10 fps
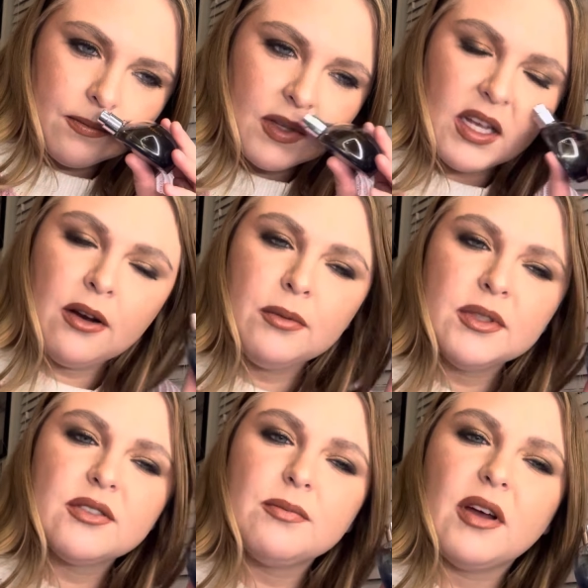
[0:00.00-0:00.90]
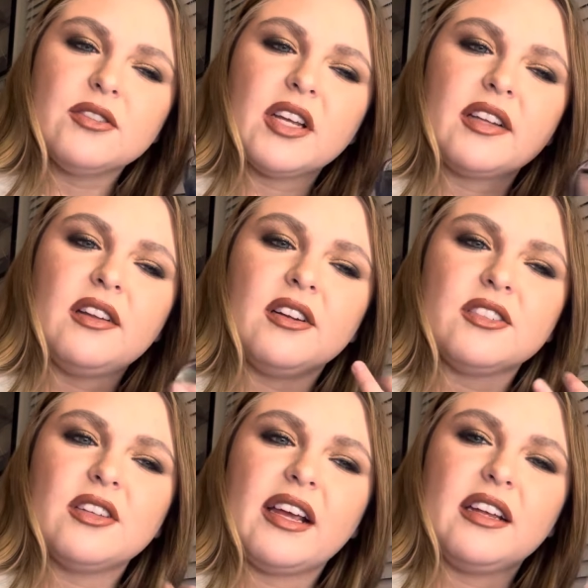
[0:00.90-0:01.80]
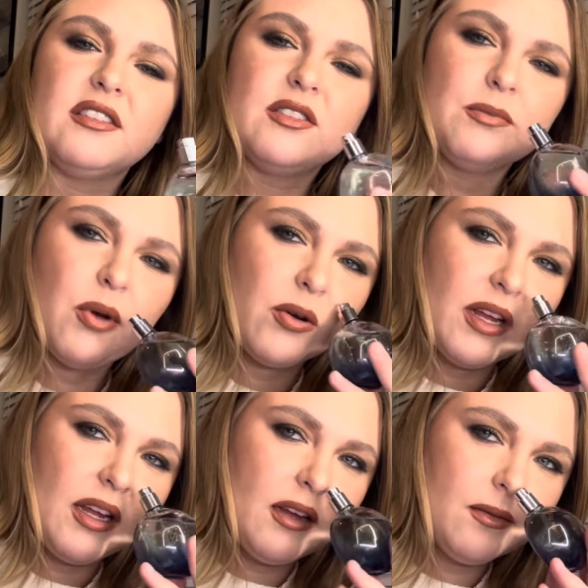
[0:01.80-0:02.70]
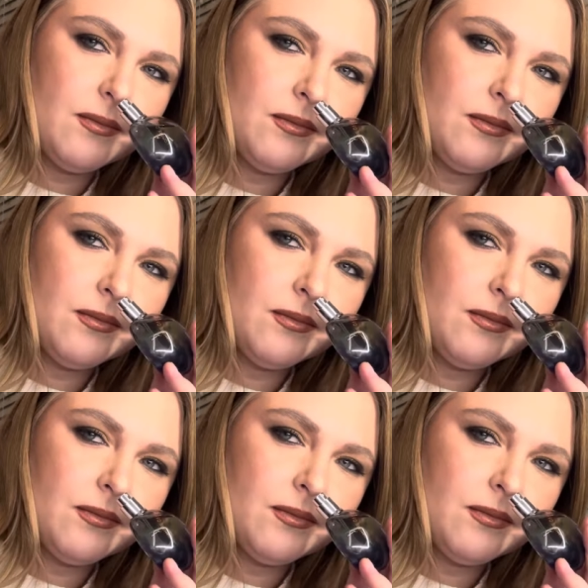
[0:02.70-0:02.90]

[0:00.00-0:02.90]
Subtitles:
It almost smells like there's like a smoky